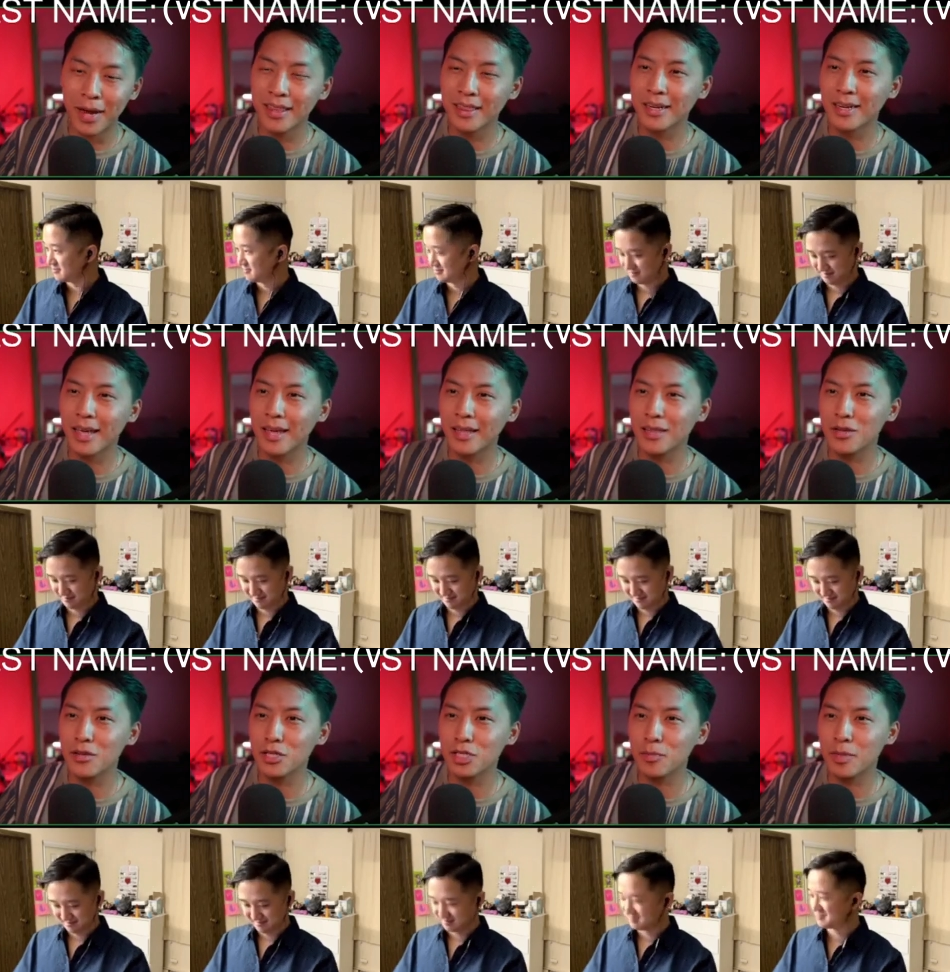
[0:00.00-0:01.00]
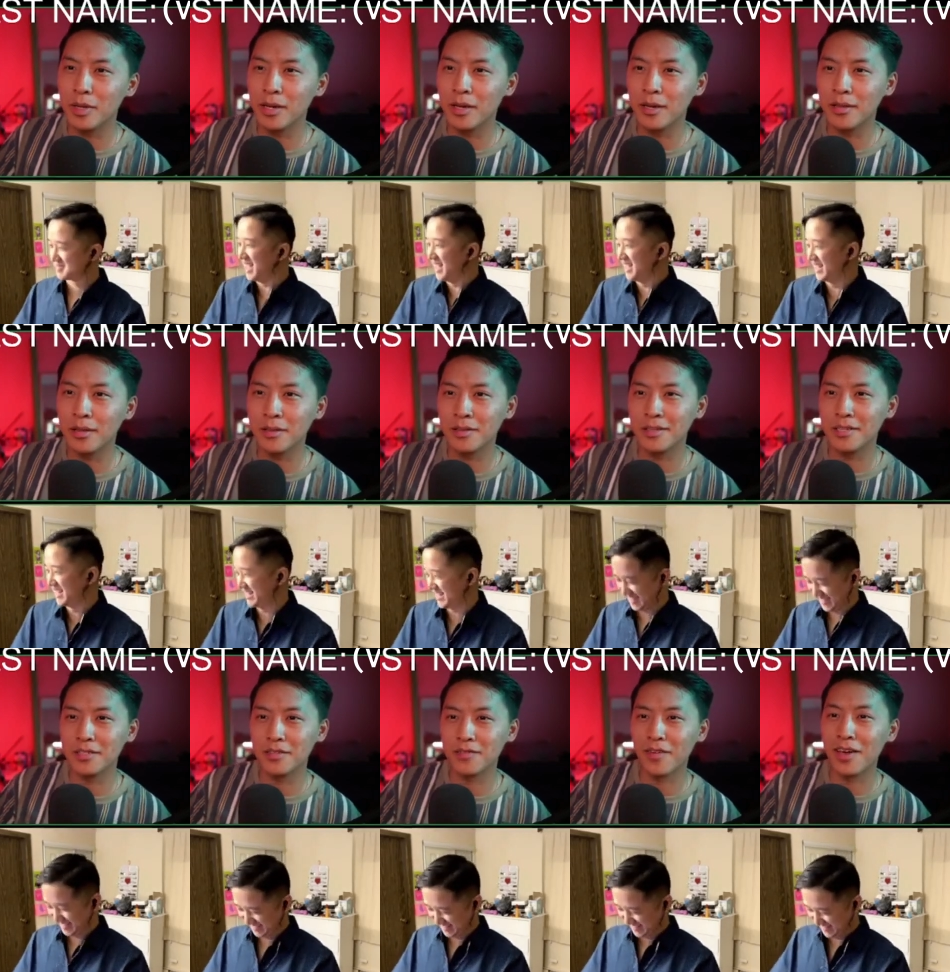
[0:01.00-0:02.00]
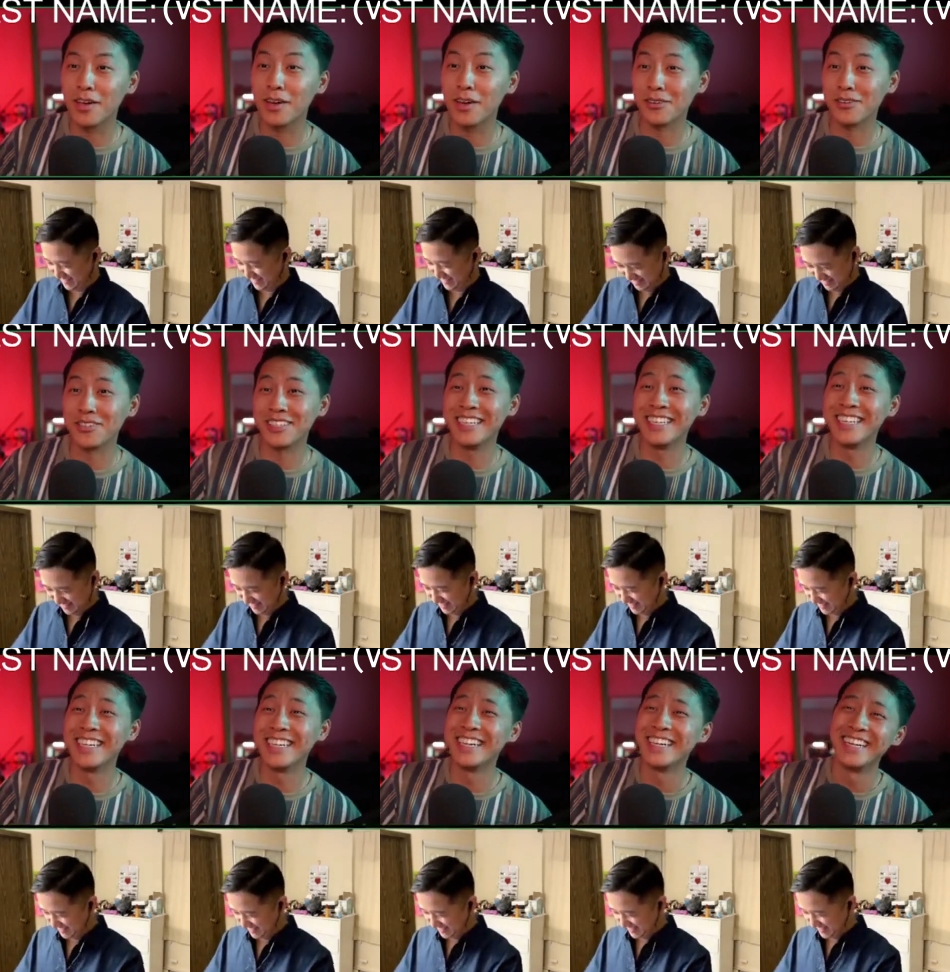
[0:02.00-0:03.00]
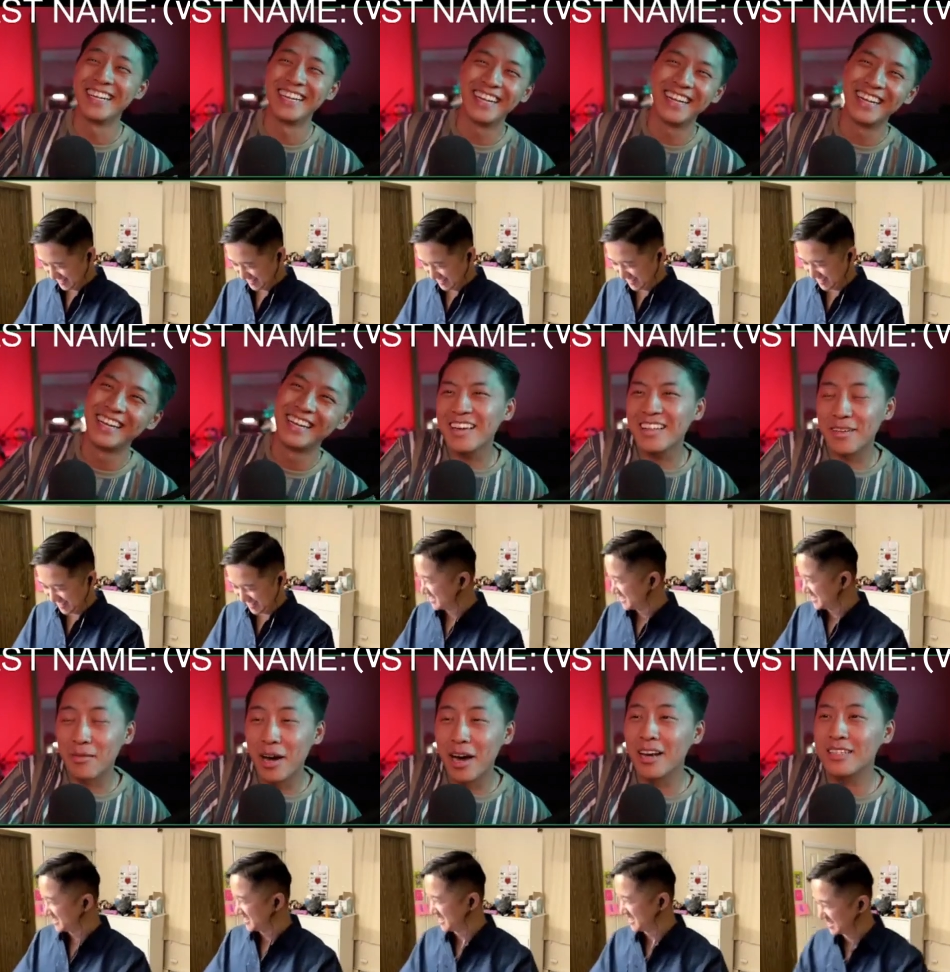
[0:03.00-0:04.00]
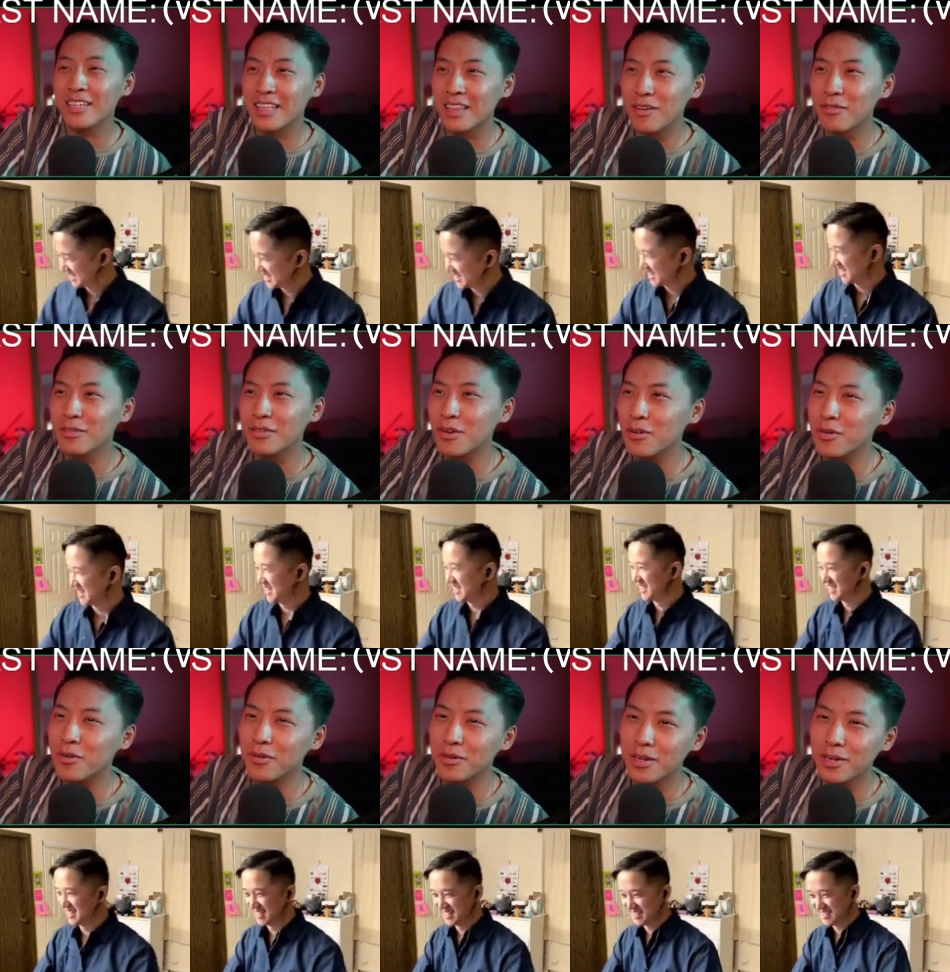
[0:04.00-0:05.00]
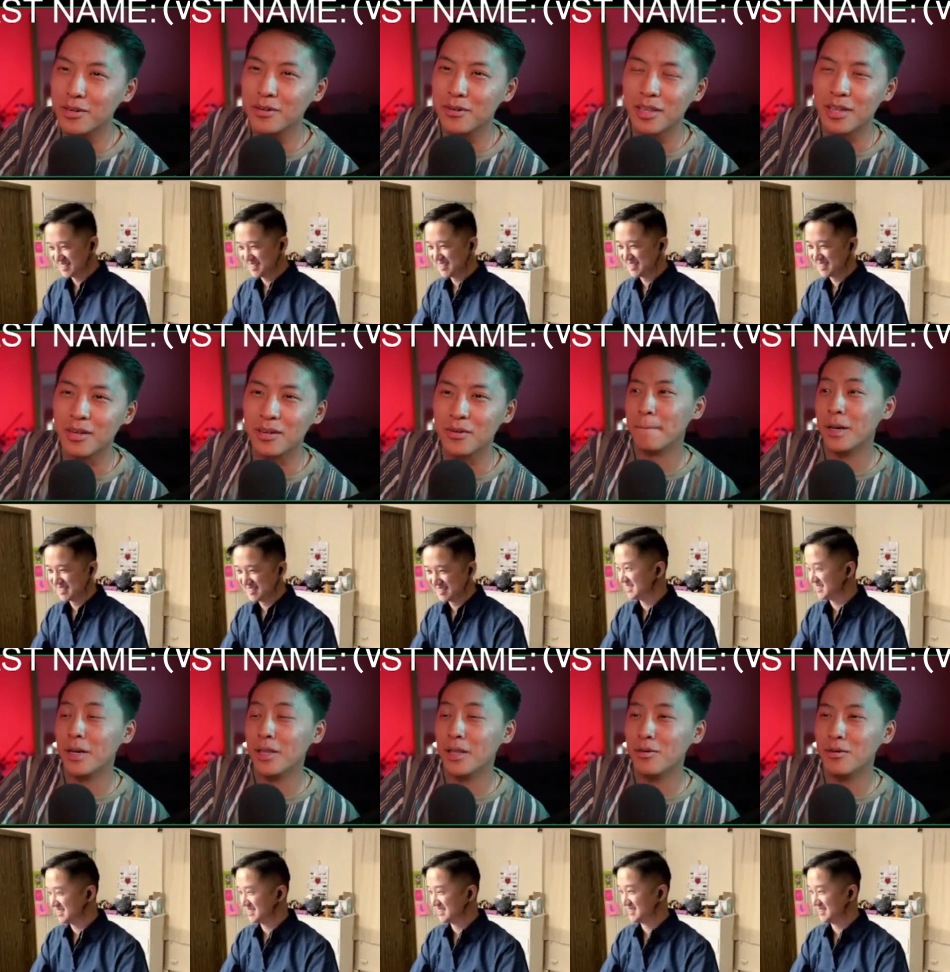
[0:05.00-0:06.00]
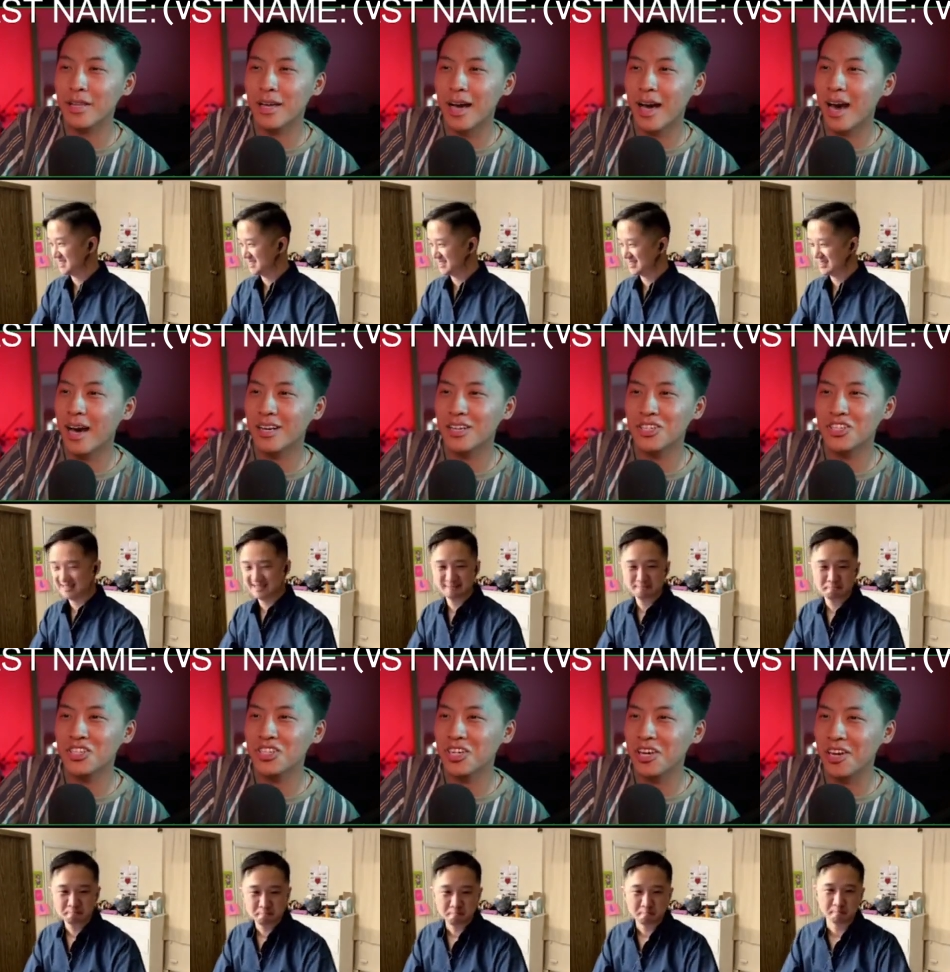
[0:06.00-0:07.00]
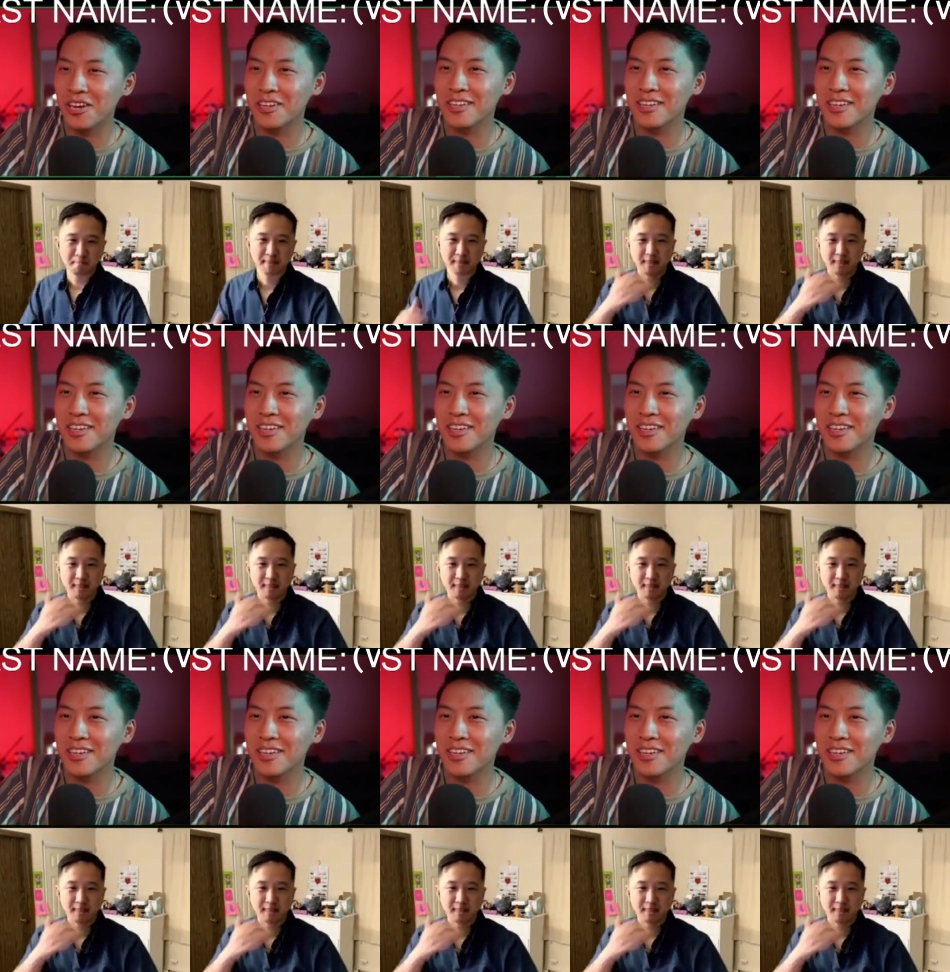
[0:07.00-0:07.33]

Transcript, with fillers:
Speaker 1: in the day, they used to be the Vang girls. Honestly, they were cool. They're cool. But they were the hottest shit.